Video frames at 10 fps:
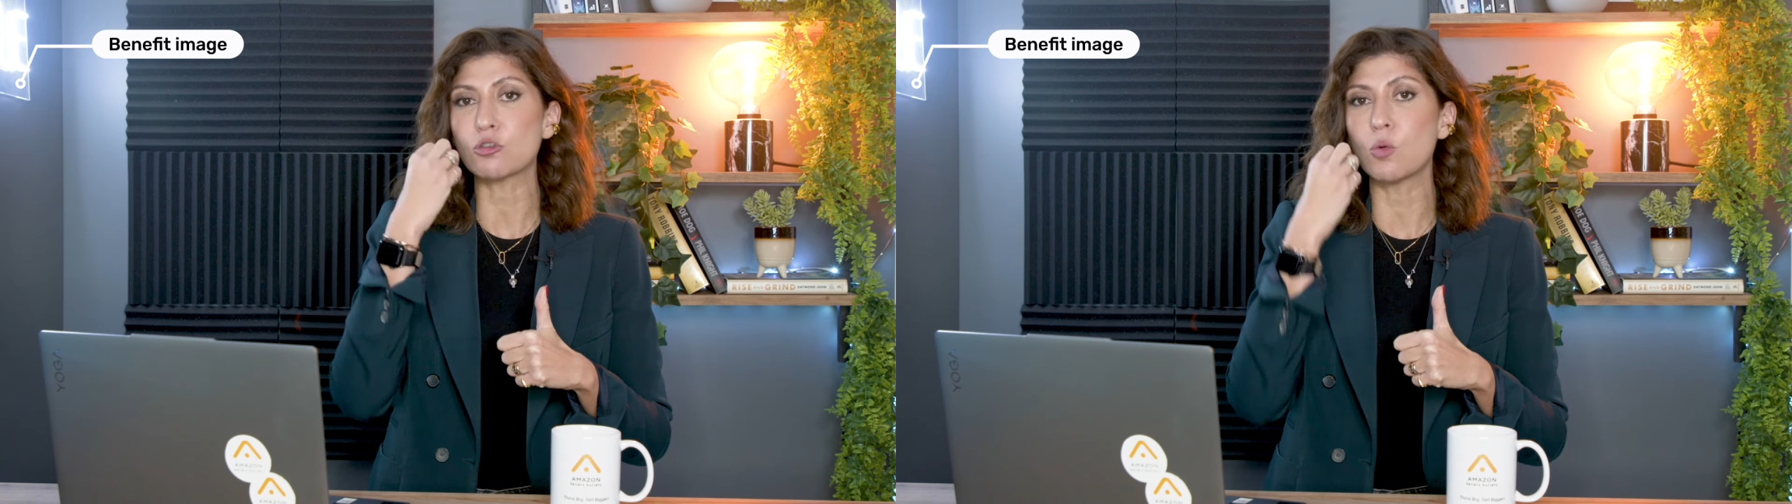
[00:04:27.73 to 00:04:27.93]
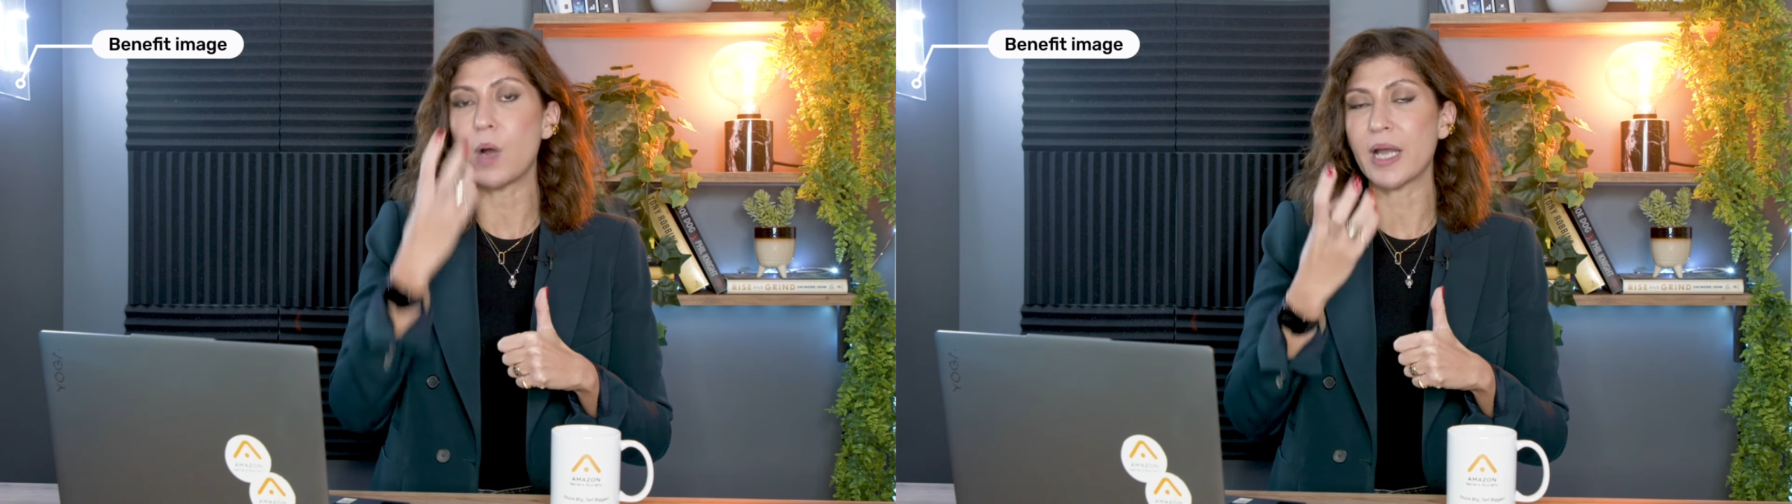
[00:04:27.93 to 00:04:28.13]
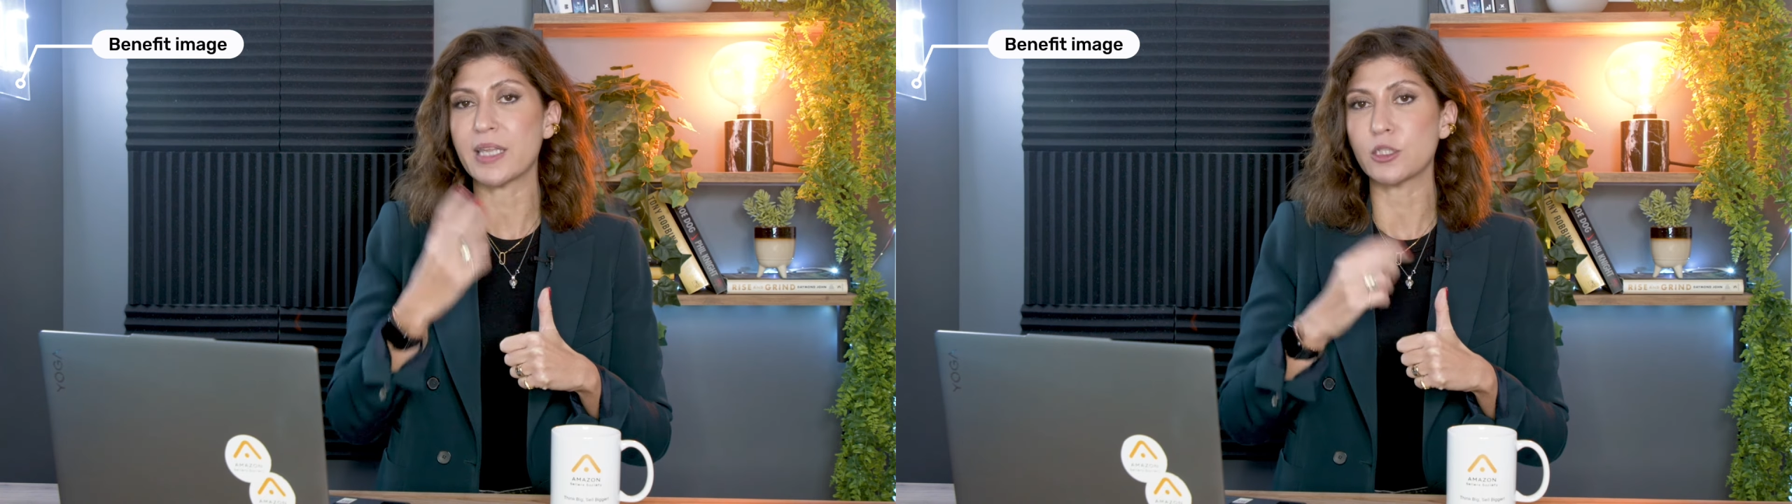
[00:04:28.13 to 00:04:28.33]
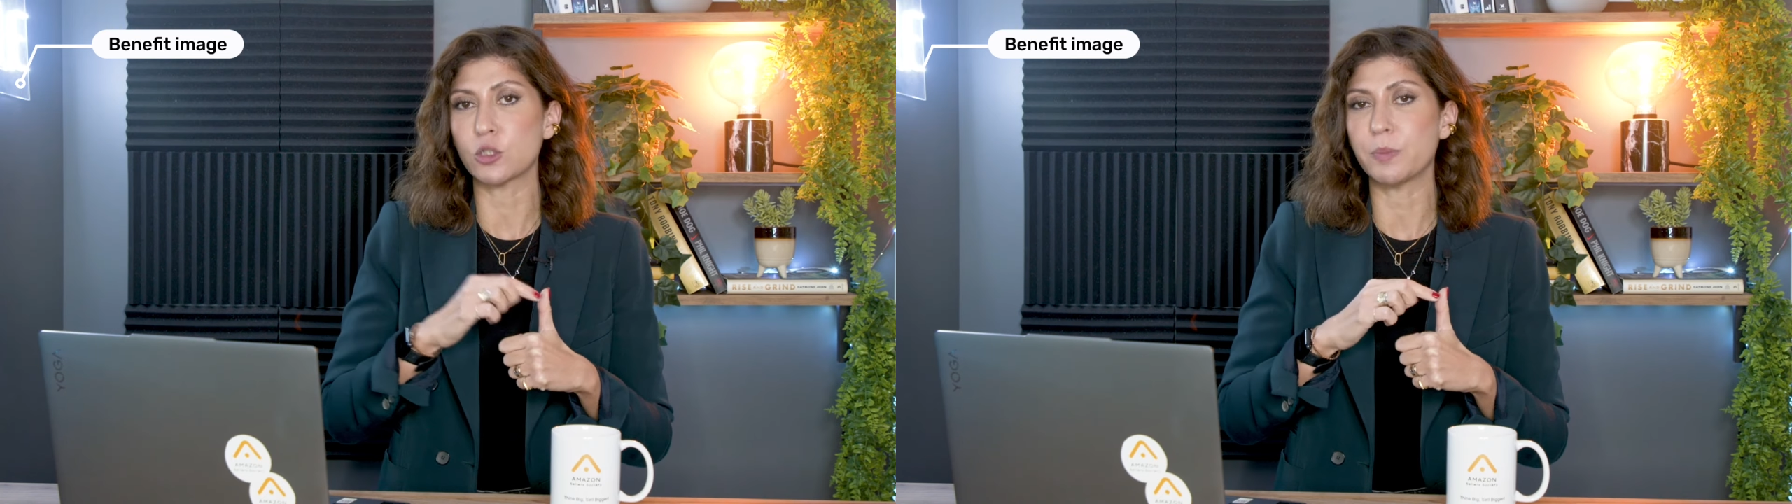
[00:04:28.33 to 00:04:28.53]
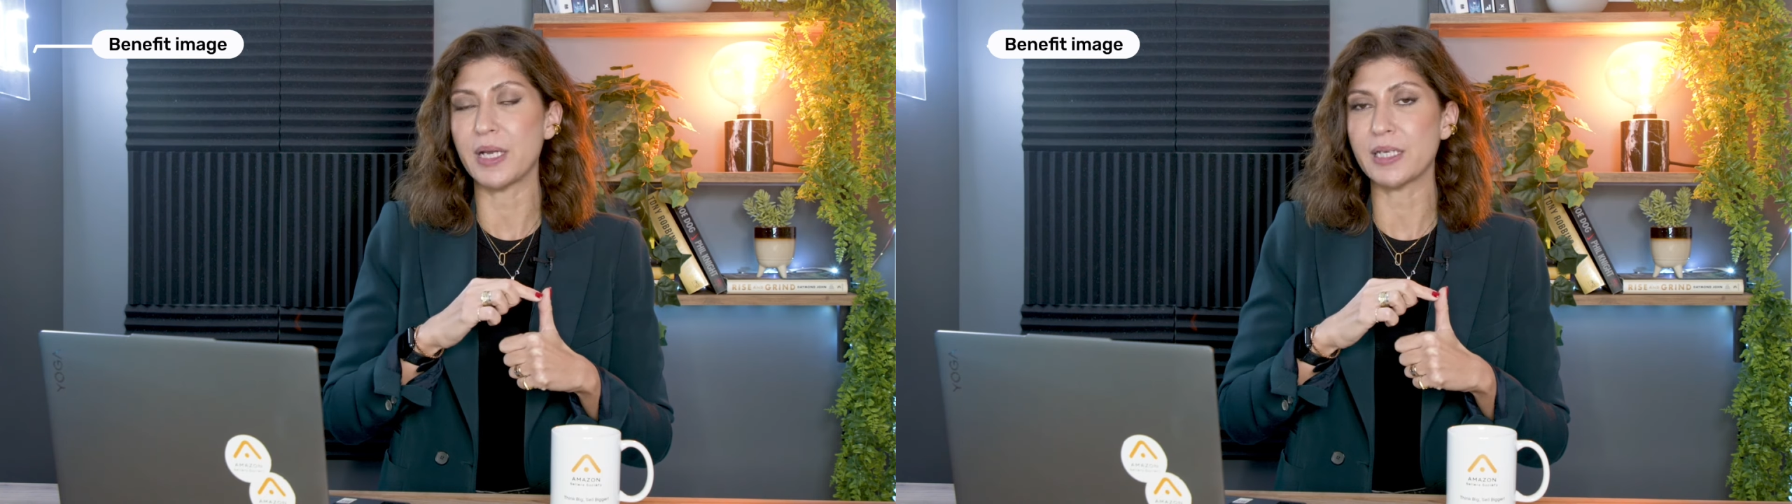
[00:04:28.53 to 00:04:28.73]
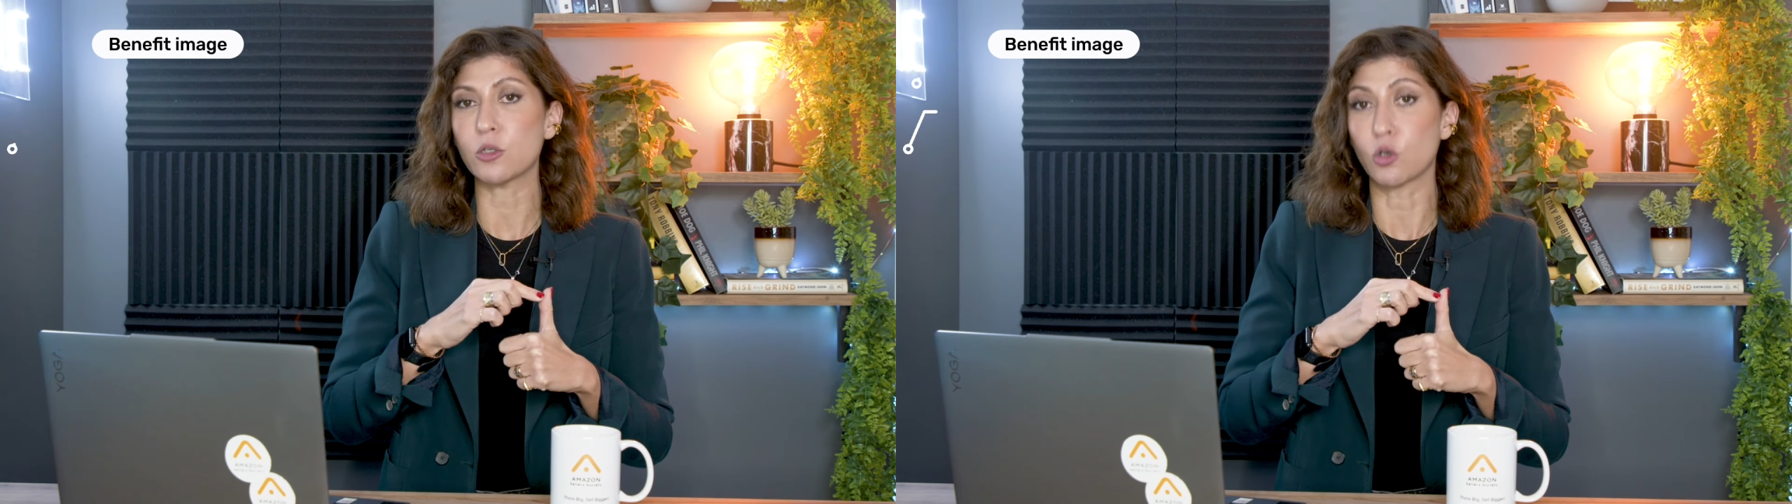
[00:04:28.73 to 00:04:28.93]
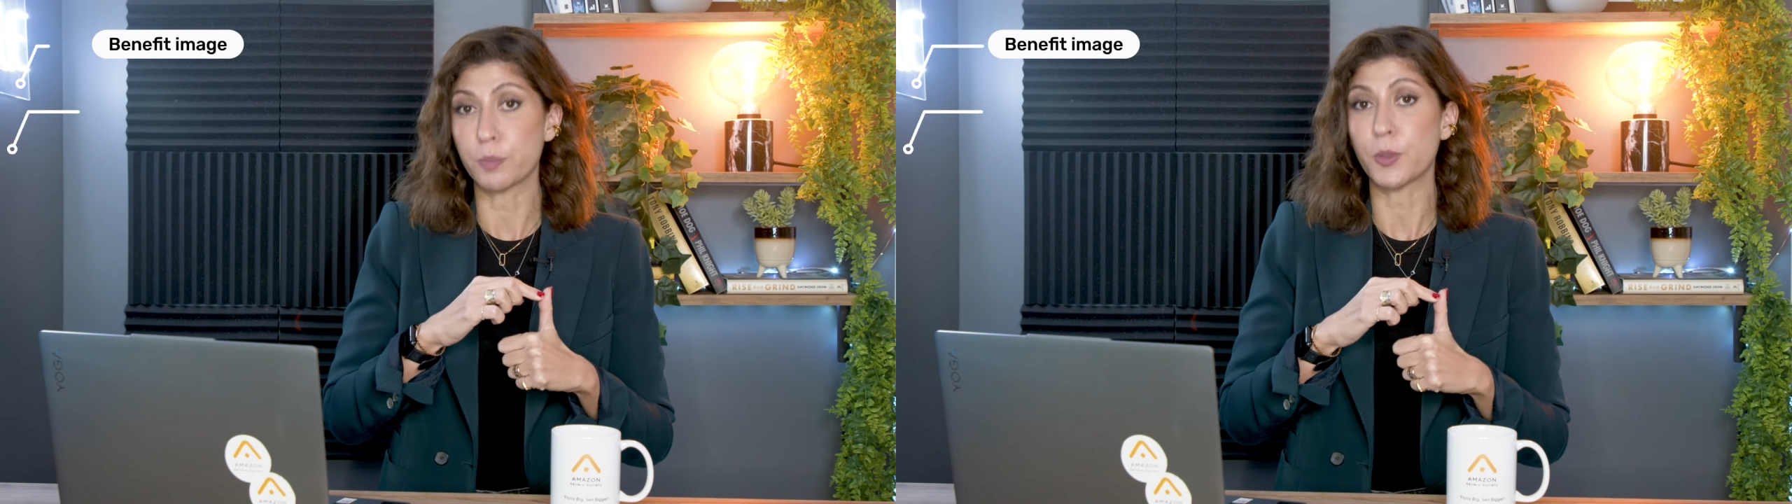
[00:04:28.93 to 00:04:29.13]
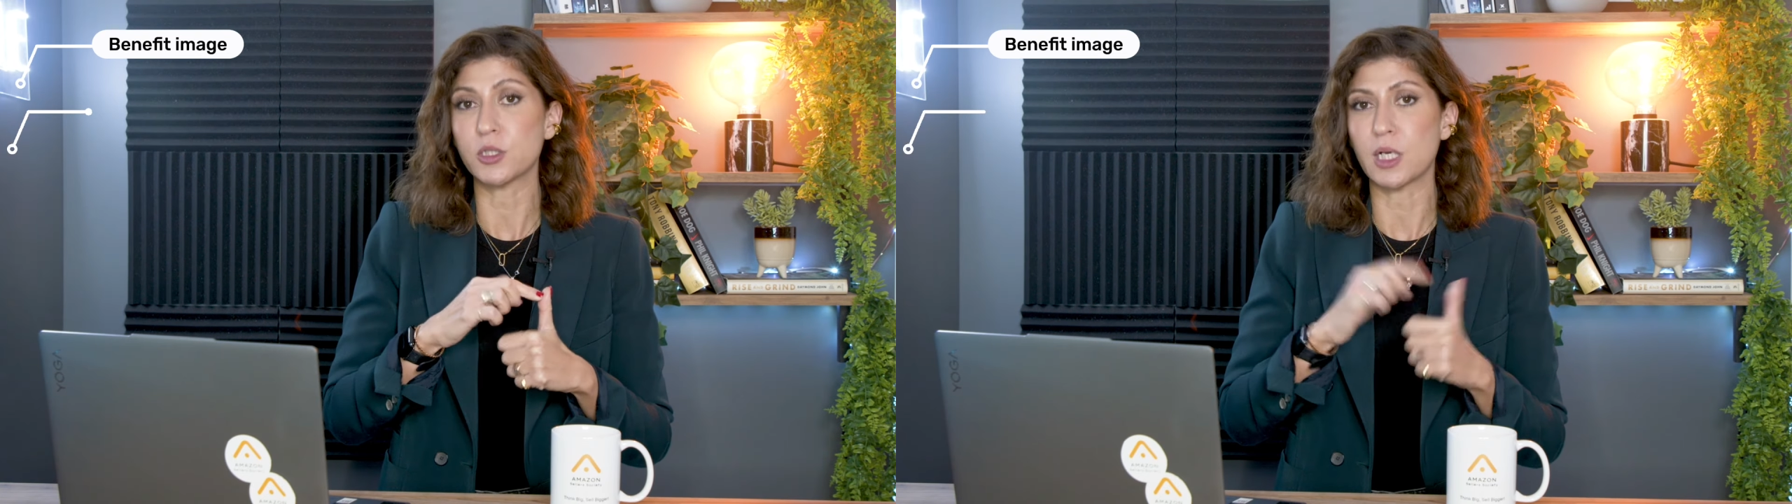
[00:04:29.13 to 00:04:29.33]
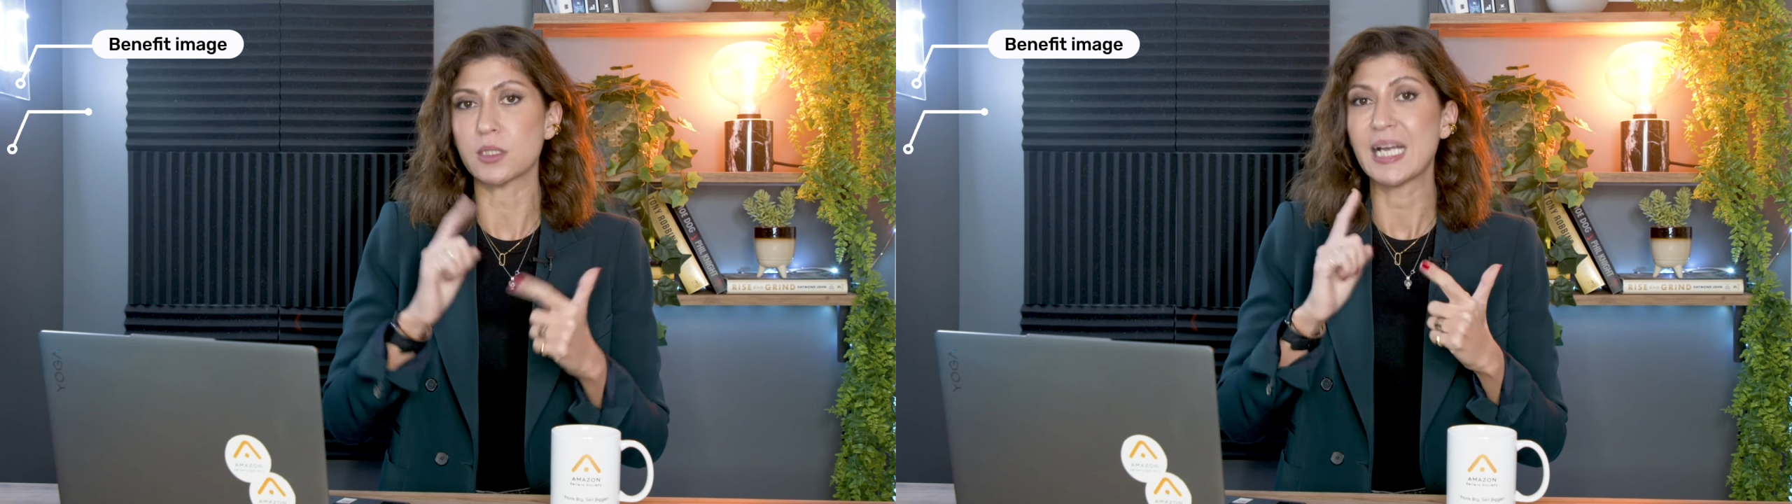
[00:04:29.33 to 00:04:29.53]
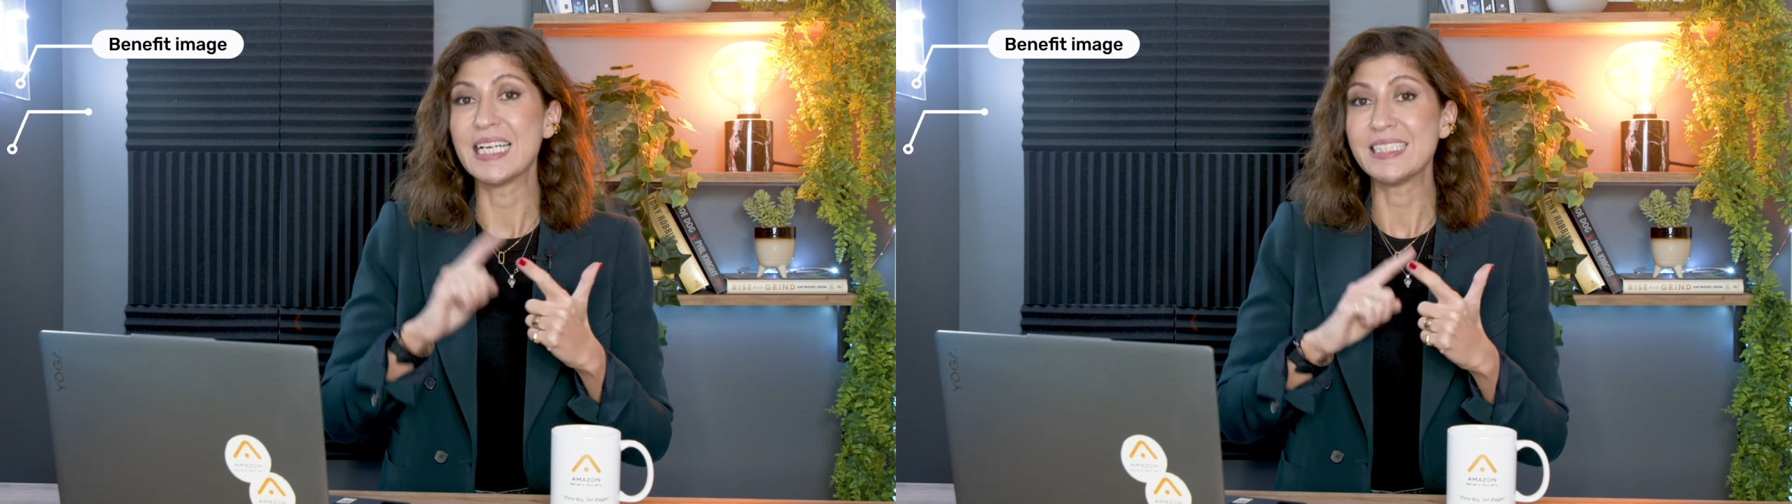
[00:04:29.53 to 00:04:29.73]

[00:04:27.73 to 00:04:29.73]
to why they should buy your product.